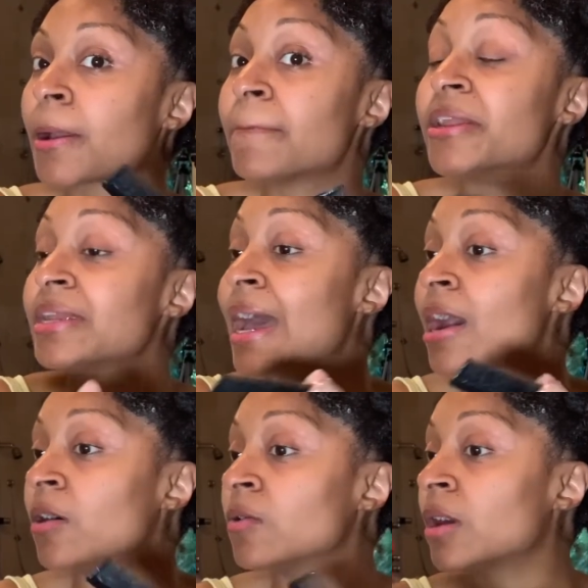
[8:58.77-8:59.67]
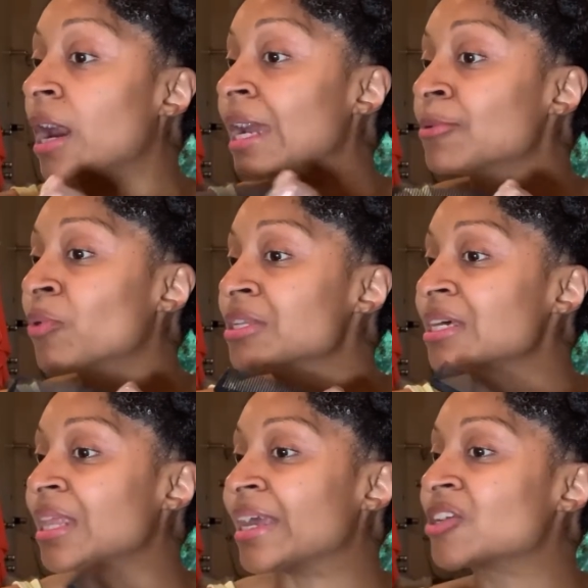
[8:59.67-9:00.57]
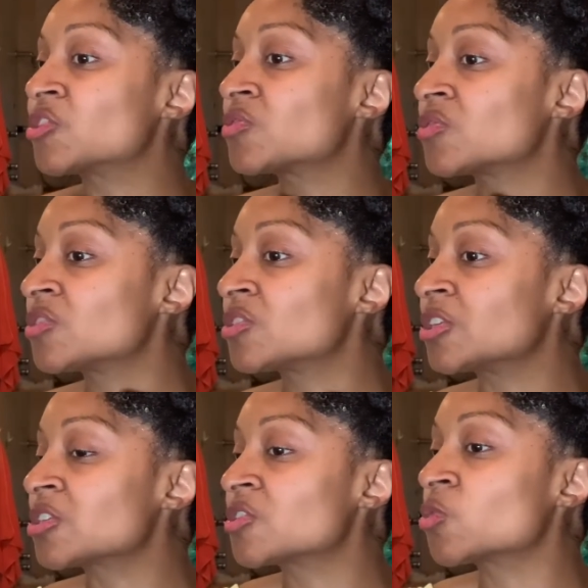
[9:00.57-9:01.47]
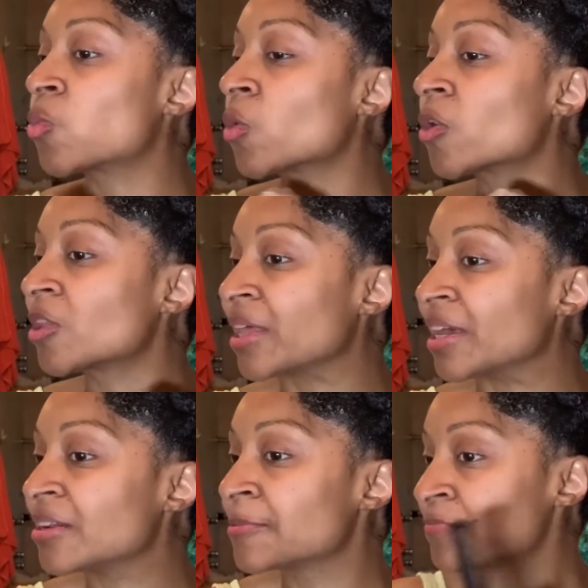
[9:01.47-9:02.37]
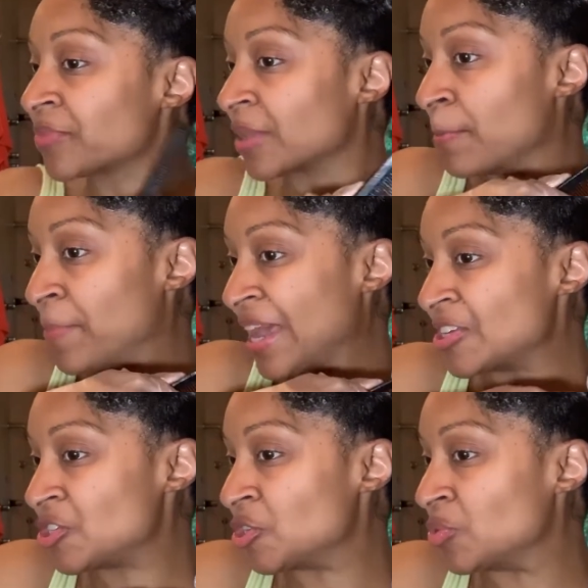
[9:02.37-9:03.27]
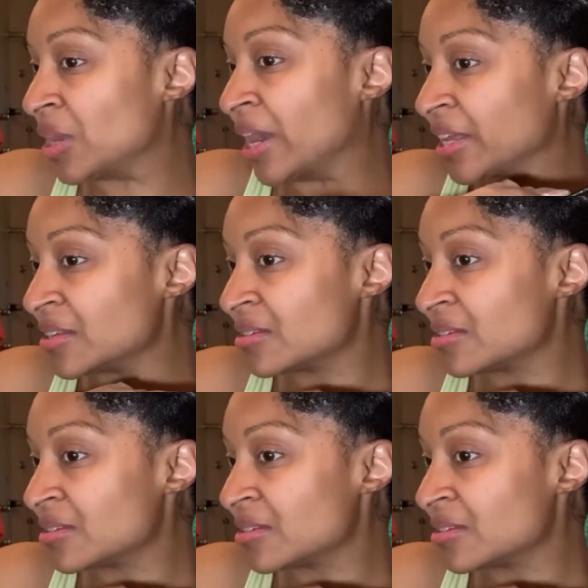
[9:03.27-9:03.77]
But now I'm going to like just twirl it, Bantu knot it,